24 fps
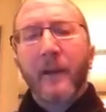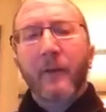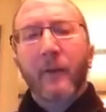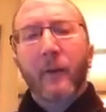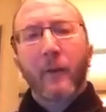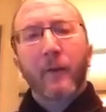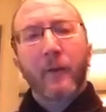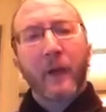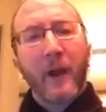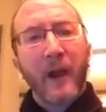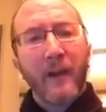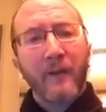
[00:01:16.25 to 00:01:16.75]
And
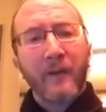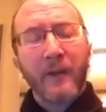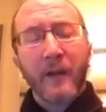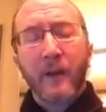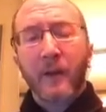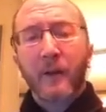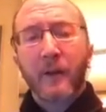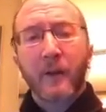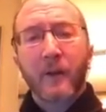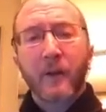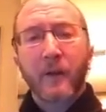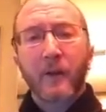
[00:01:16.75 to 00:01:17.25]
so if you're having a
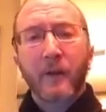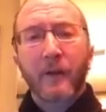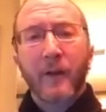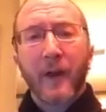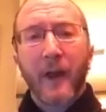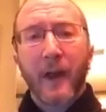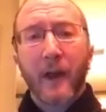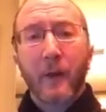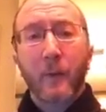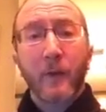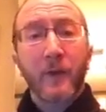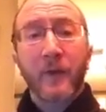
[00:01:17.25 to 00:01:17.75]
clinical
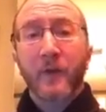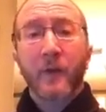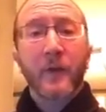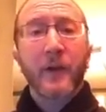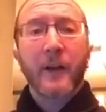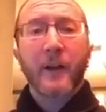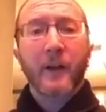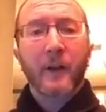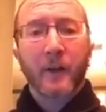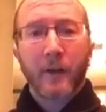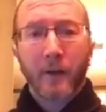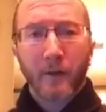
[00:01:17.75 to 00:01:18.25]
attack, we
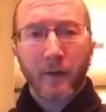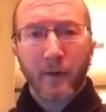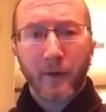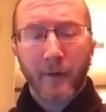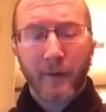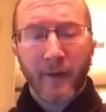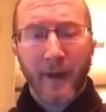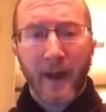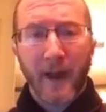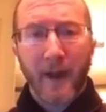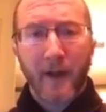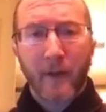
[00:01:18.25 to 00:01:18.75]
treat a clinical
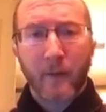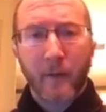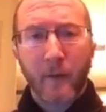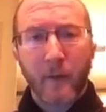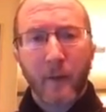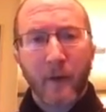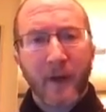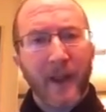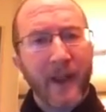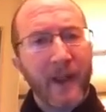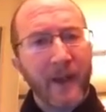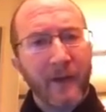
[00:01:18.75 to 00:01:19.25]
attack.
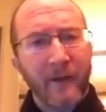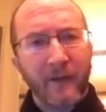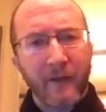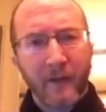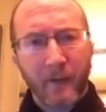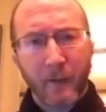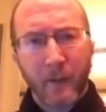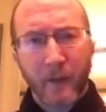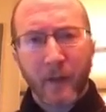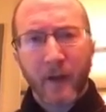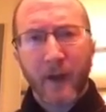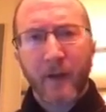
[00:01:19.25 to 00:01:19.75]
We want to
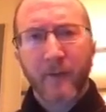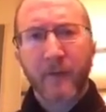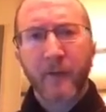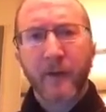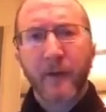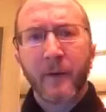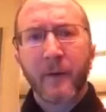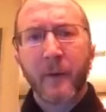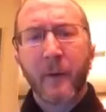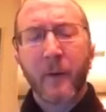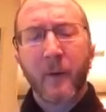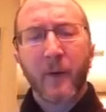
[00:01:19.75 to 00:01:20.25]
hasten your
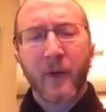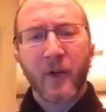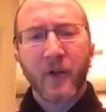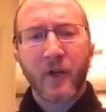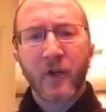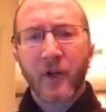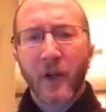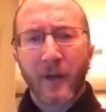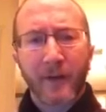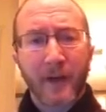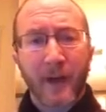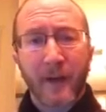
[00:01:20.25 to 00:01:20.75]
recovery. We want to
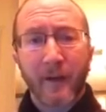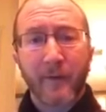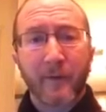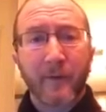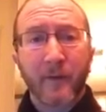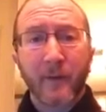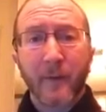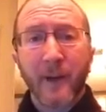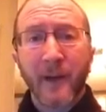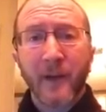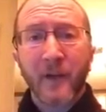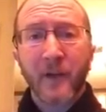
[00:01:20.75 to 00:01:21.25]
shut down
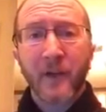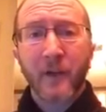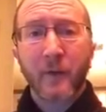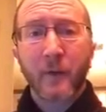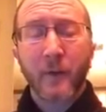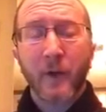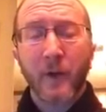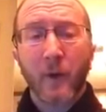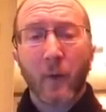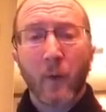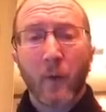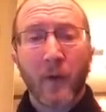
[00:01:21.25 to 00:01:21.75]

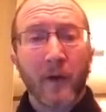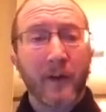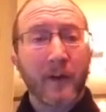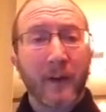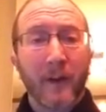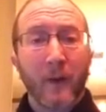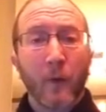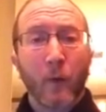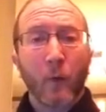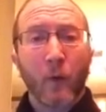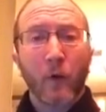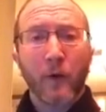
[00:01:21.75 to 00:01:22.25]
inflammation. We don't want it
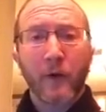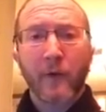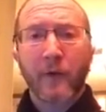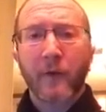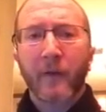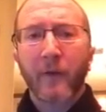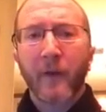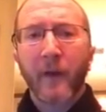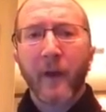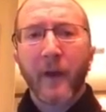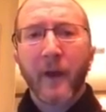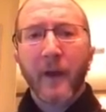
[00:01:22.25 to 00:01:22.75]
to get
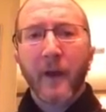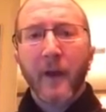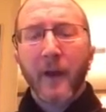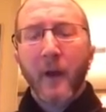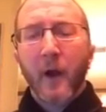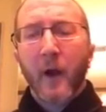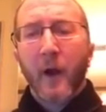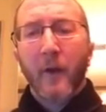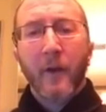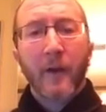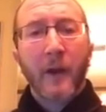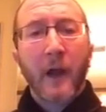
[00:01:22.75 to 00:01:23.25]
worse.
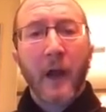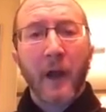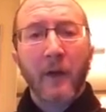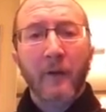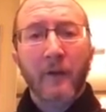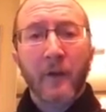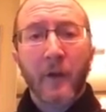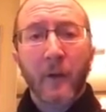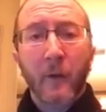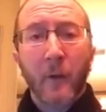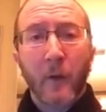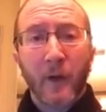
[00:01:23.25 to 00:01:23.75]
On the
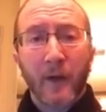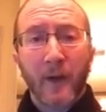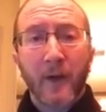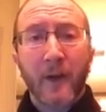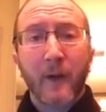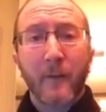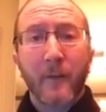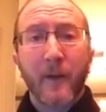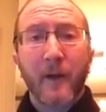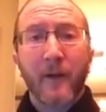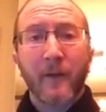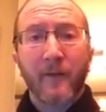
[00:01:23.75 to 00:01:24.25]
contrary, we want it to
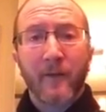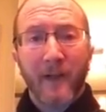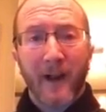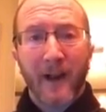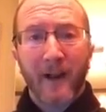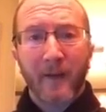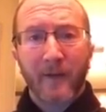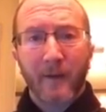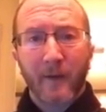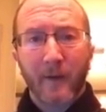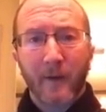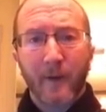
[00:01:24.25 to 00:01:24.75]
get better
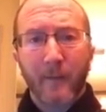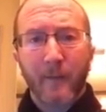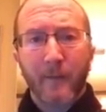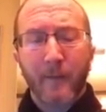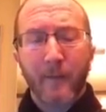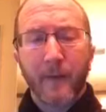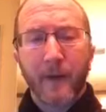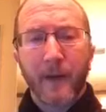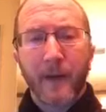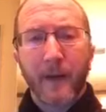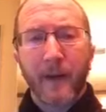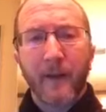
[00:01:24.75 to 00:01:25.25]
faster.
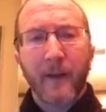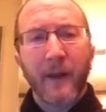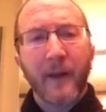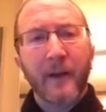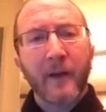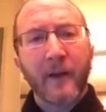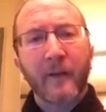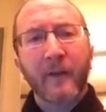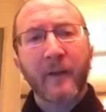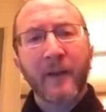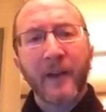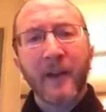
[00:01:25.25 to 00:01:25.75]
And
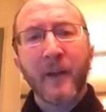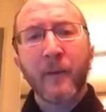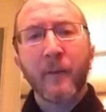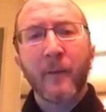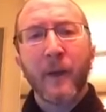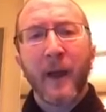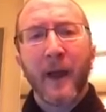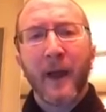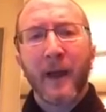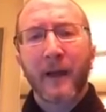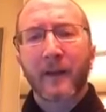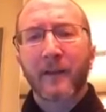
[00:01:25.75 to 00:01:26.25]
that doesn't
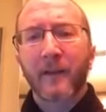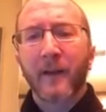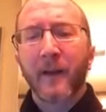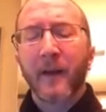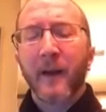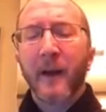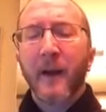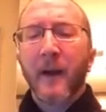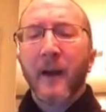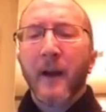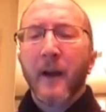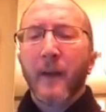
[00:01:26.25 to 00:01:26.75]
impact
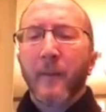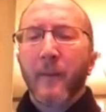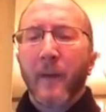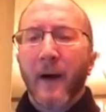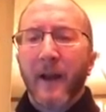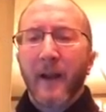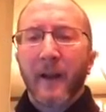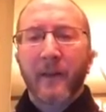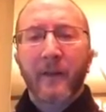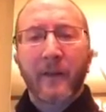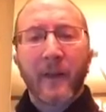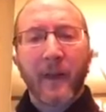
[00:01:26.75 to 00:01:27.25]

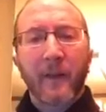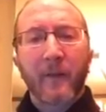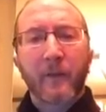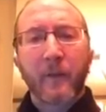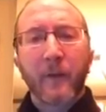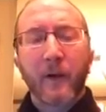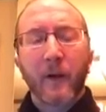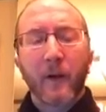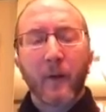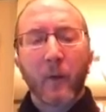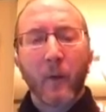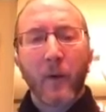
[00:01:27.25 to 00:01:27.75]
my
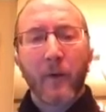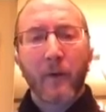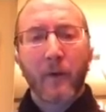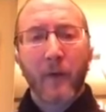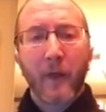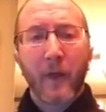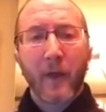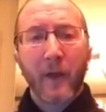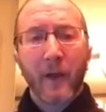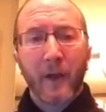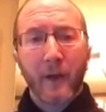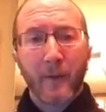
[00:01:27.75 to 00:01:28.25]
assessment on whether
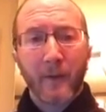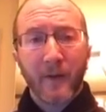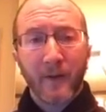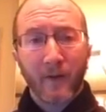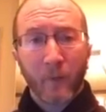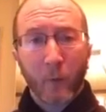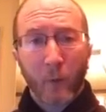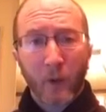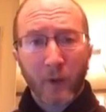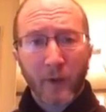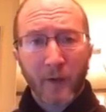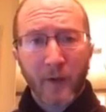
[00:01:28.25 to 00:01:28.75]
the
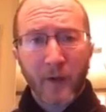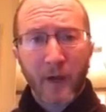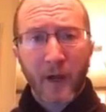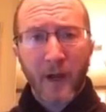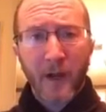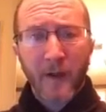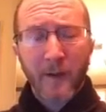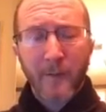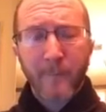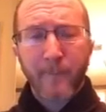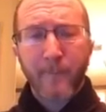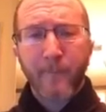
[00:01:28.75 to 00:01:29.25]
therapy's worked or
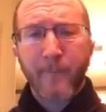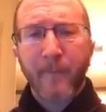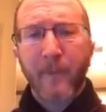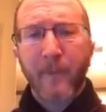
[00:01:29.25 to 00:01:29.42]
not.